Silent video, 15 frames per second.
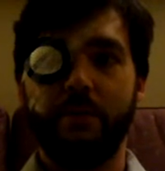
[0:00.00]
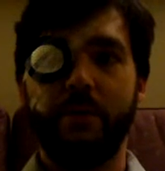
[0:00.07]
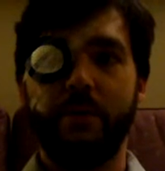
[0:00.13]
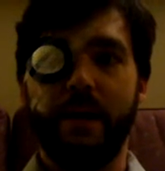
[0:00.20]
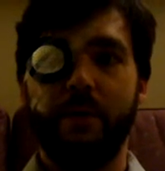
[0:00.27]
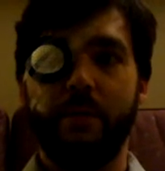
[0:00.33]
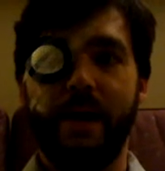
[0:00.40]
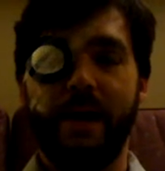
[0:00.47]

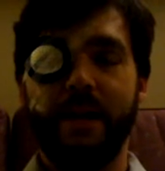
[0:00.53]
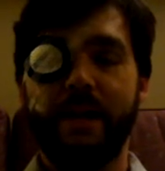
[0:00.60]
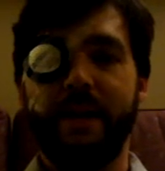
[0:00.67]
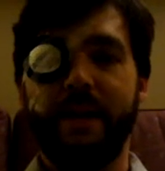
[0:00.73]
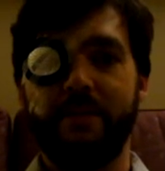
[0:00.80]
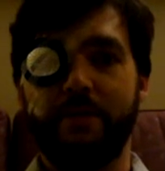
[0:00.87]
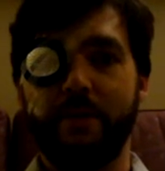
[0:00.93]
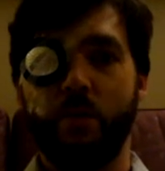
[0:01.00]
I didn't
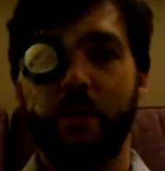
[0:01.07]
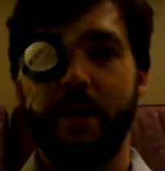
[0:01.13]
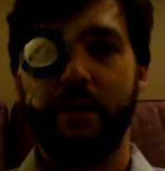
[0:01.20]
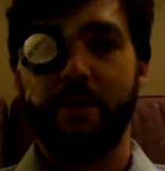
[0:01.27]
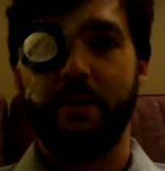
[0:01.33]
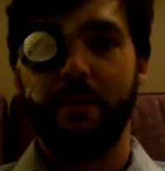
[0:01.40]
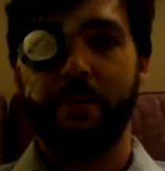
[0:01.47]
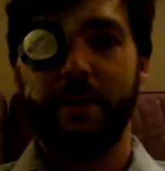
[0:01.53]
ask them while
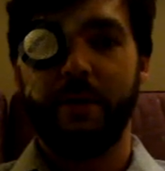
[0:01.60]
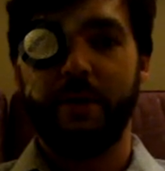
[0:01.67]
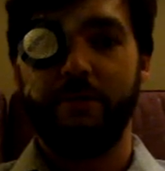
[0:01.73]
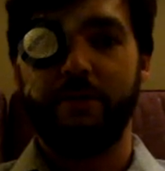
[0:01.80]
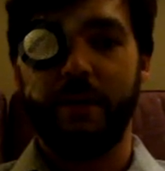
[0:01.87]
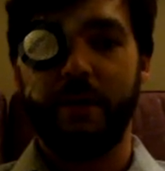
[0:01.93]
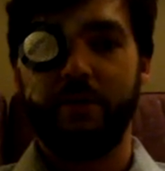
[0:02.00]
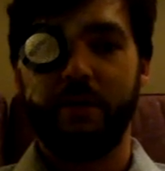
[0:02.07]
they were in the middle of
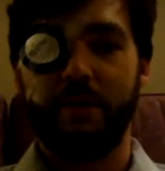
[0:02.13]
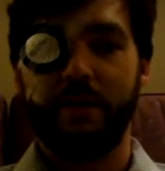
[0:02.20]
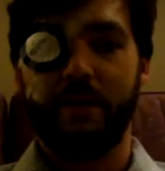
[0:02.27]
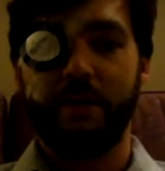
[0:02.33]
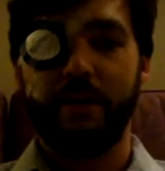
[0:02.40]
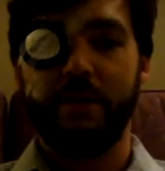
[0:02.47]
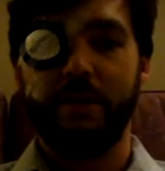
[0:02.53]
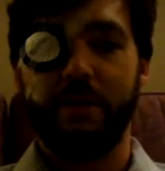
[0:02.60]
things because I
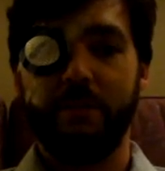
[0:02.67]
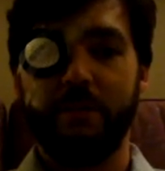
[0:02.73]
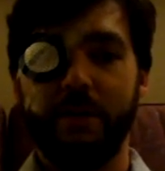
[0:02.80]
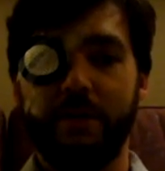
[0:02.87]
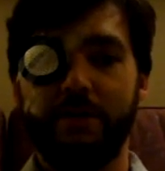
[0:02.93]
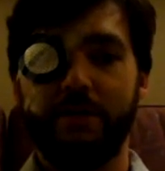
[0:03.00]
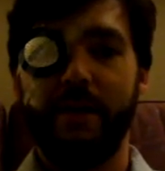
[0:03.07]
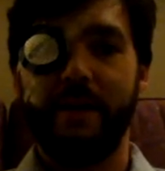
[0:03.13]
thought that would be
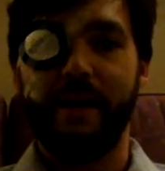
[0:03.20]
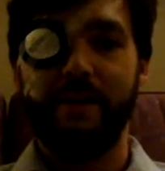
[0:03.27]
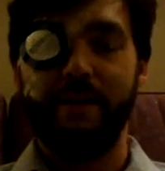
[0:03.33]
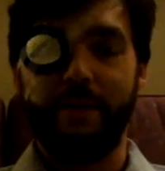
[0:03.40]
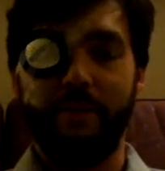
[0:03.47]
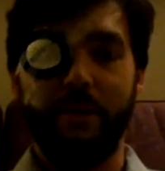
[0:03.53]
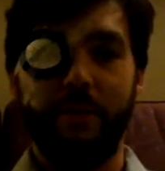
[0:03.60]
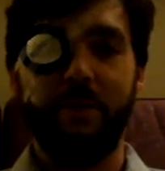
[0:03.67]

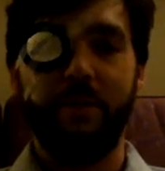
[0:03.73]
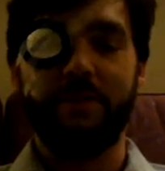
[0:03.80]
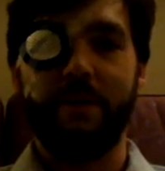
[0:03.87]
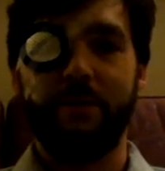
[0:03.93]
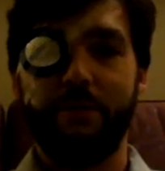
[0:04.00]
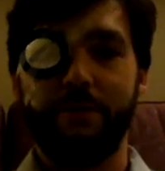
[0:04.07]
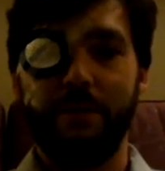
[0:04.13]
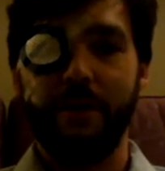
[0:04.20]
distracting. But once they
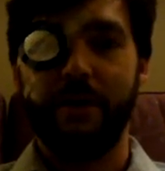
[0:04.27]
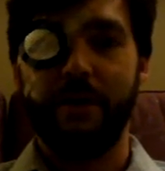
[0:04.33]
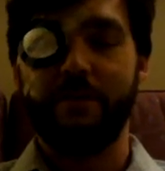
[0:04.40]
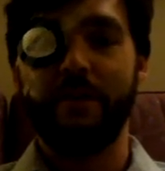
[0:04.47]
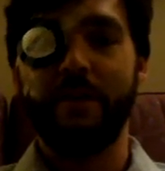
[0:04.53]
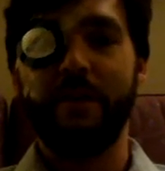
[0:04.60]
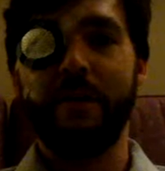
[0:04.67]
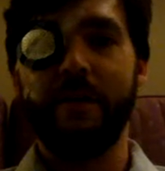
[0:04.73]
were
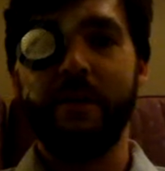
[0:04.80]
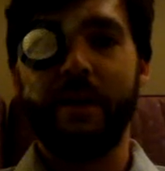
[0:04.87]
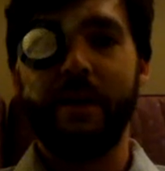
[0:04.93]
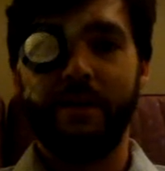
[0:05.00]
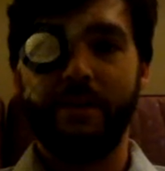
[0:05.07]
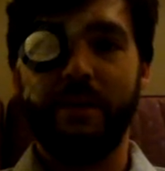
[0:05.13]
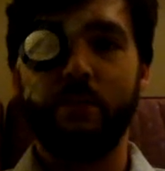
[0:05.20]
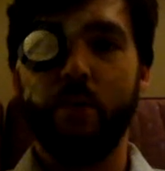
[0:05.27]
finished,
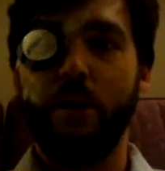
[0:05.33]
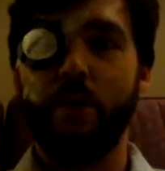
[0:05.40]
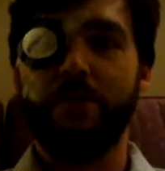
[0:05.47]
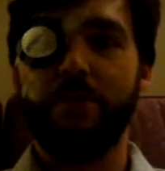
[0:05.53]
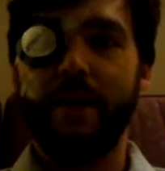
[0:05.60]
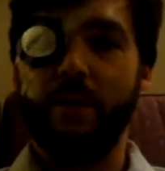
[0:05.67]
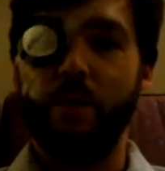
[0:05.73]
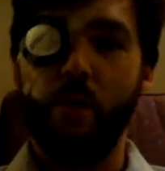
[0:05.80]
I said, "What
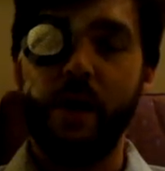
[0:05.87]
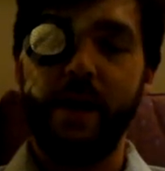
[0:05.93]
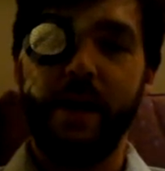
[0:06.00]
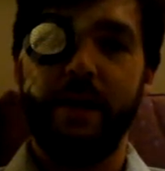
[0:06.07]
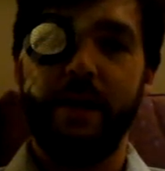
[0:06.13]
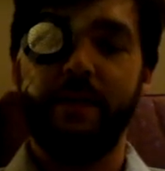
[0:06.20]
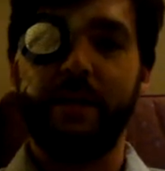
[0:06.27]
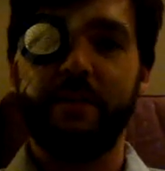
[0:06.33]
was that
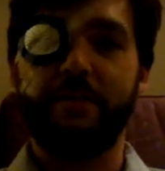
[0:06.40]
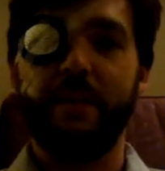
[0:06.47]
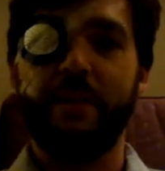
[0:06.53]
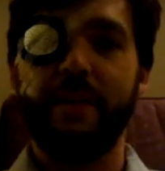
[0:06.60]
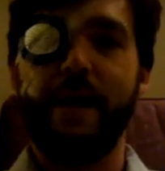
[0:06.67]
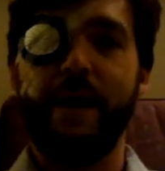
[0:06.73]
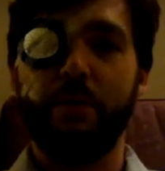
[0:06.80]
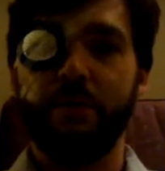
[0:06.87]
whine?" And they said,
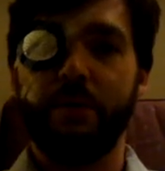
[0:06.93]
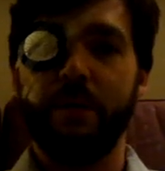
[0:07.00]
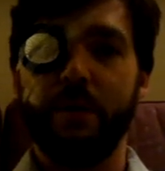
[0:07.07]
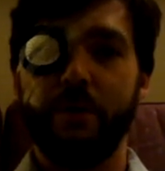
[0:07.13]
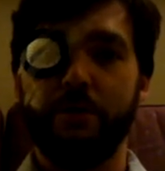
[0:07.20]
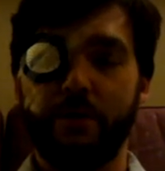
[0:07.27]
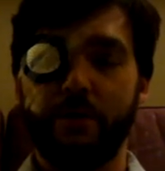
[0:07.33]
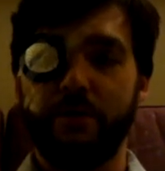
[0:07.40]
"That was the
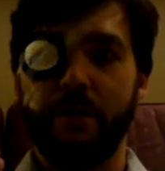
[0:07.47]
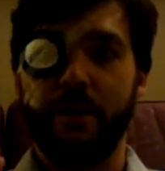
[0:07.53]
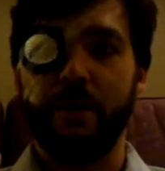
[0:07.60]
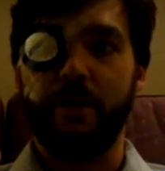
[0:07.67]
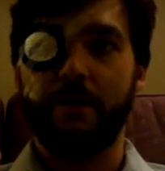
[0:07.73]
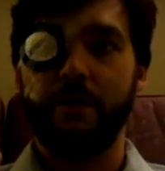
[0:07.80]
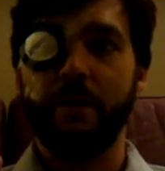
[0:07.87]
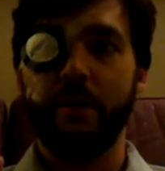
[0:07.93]

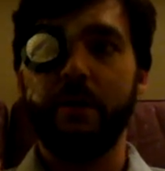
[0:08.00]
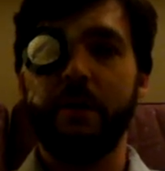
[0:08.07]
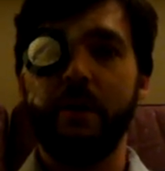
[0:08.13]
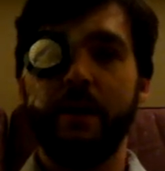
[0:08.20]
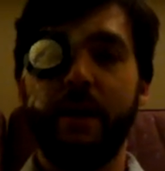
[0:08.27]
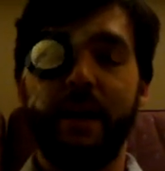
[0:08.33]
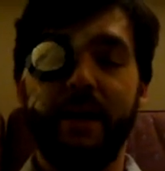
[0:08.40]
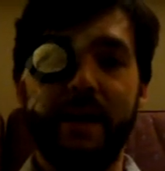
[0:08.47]
ultrasound."
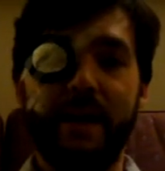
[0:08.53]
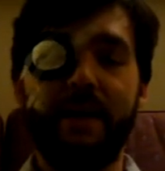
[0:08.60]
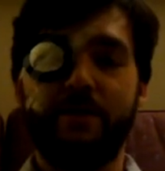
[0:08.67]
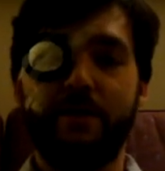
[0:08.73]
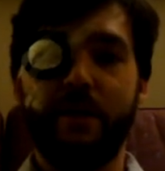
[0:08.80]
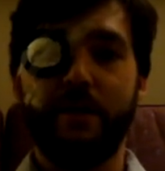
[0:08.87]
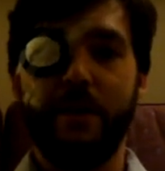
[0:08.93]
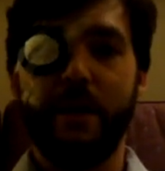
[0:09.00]
And that
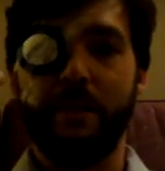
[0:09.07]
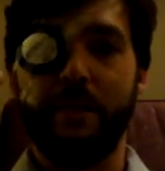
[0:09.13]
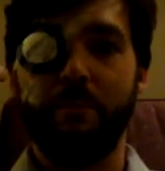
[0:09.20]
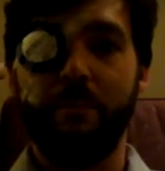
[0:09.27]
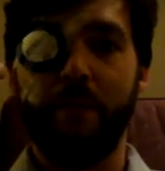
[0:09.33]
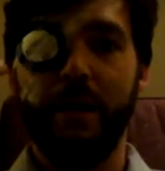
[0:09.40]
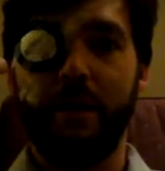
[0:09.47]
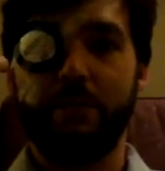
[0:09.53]
is the thing that
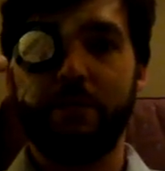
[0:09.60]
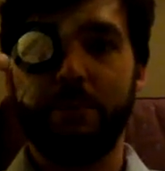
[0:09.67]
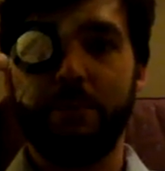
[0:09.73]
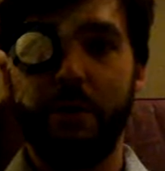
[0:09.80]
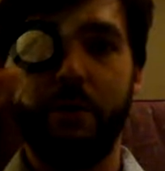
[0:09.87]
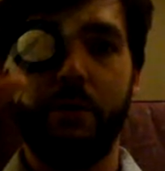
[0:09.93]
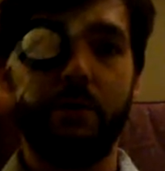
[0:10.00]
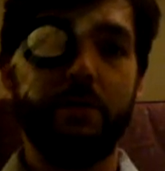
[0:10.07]

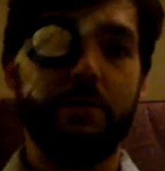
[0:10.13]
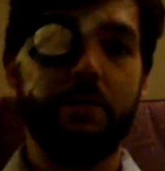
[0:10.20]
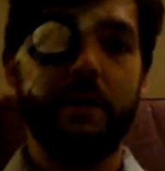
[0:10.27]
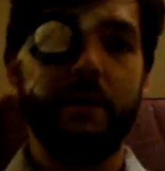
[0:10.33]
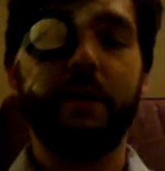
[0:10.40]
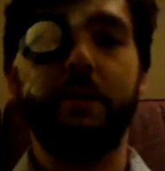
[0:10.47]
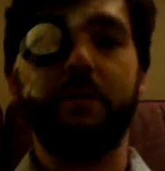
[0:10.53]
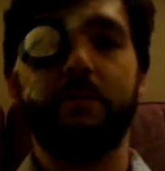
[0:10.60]
explodes
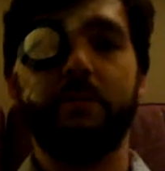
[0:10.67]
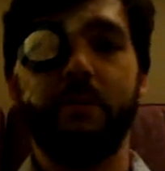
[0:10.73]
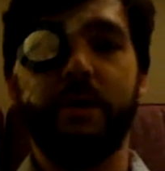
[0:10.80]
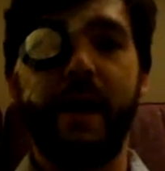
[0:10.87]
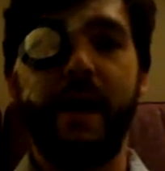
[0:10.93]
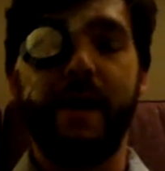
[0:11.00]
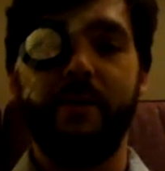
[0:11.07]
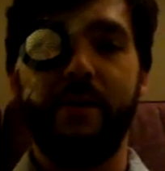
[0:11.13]
the
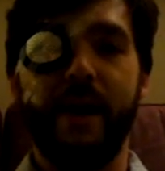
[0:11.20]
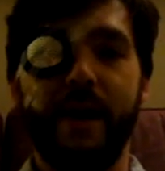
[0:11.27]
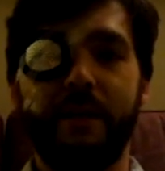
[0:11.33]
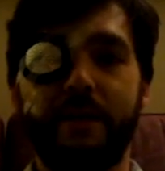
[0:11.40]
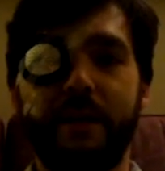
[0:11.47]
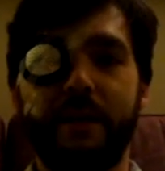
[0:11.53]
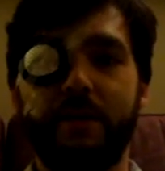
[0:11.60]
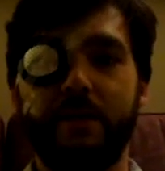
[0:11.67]
cataract
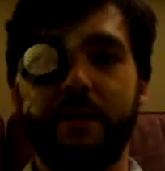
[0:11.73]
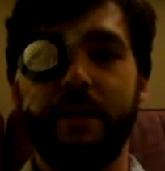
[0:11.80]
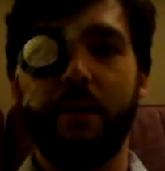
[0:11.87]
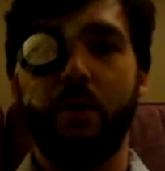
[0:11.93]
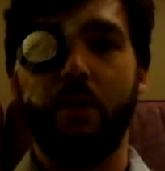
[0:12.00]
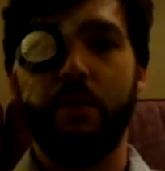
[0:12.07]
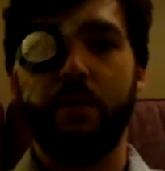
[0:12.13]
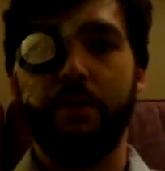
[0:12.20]
lens, the
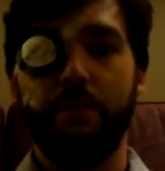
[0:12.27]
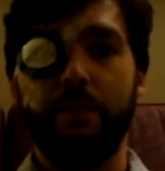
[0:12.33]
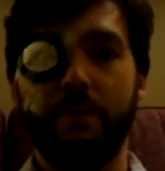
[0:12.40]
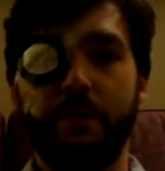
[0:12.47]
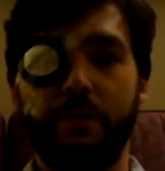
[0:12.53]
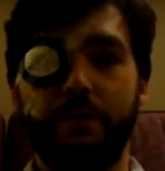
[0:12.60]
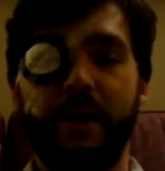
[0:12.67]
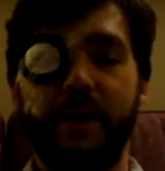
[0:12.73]
old
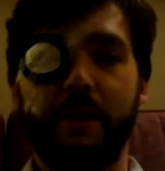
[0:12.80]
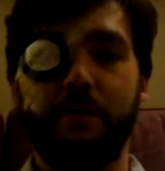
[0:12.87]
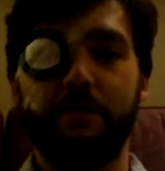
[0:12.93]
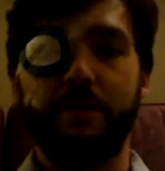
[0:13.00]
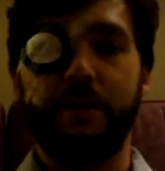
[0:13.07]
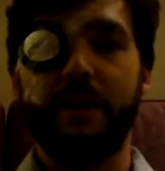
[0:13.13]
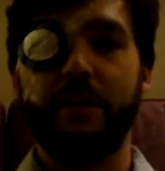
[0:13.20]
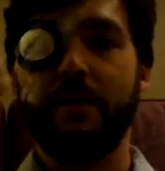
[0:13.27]

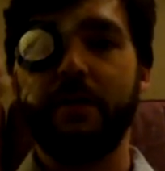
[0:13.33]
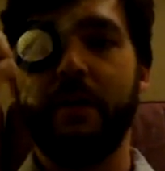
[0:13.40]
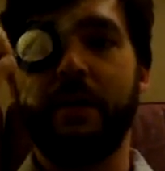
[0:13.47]
defective lens.